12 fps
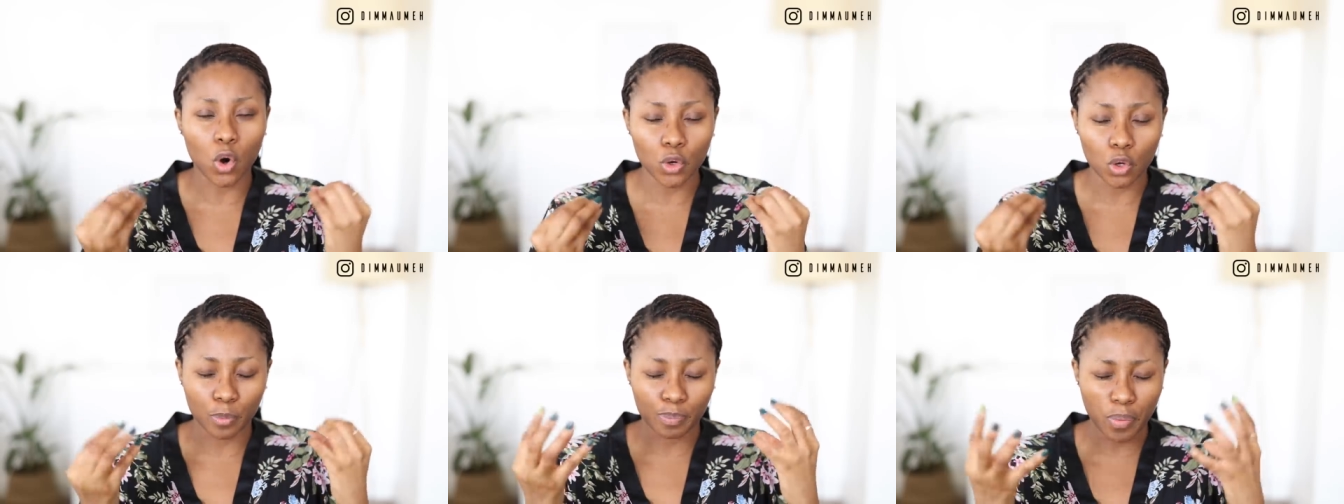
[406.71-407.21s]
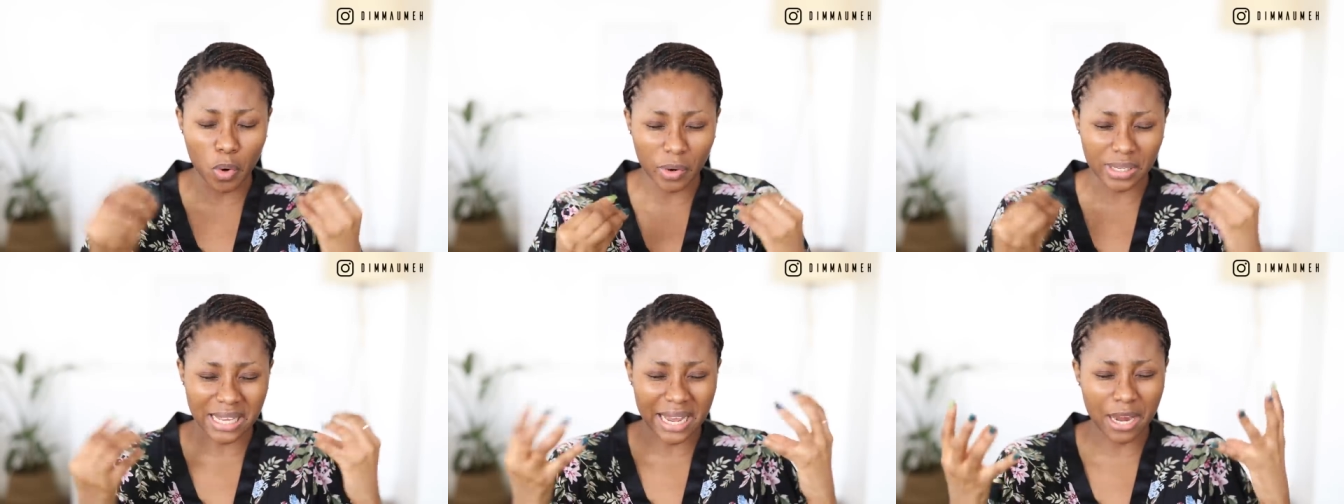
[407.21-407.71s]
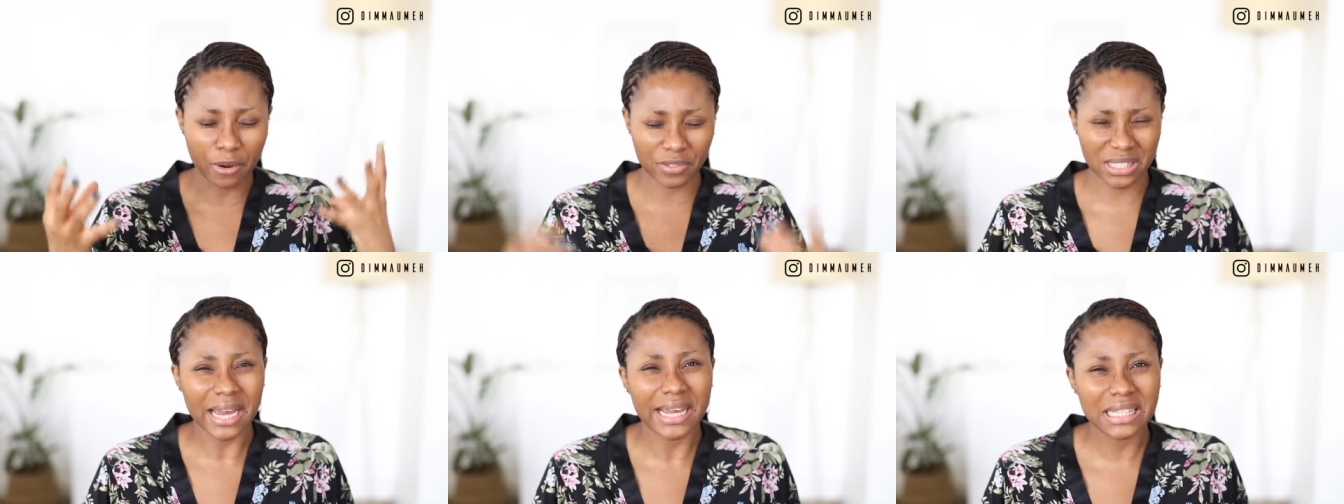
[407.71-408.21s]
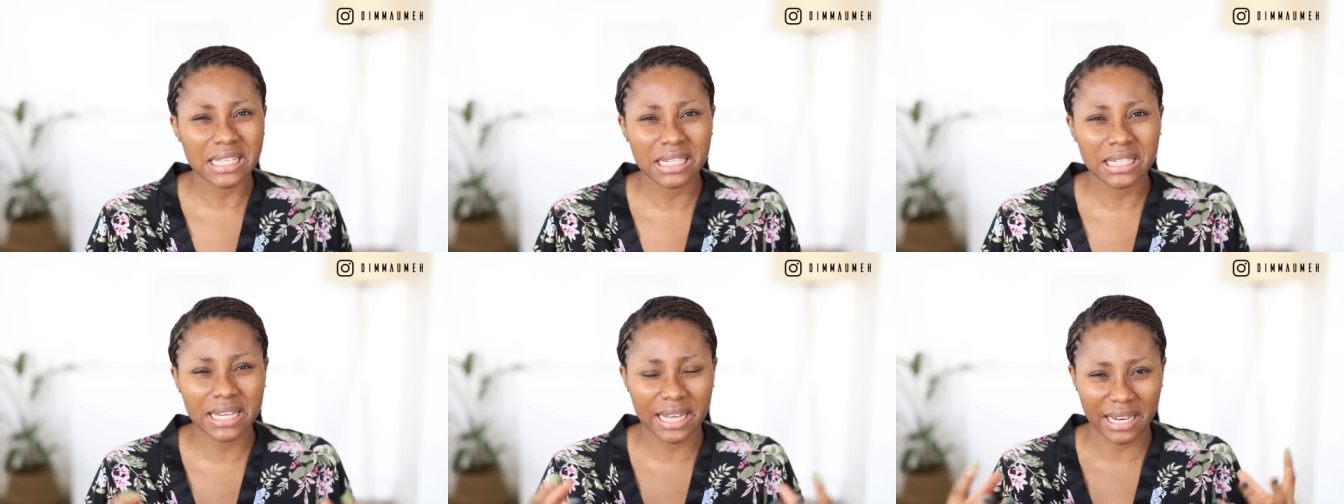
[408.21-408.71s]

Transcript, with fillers: all your pores are kind of tightened they,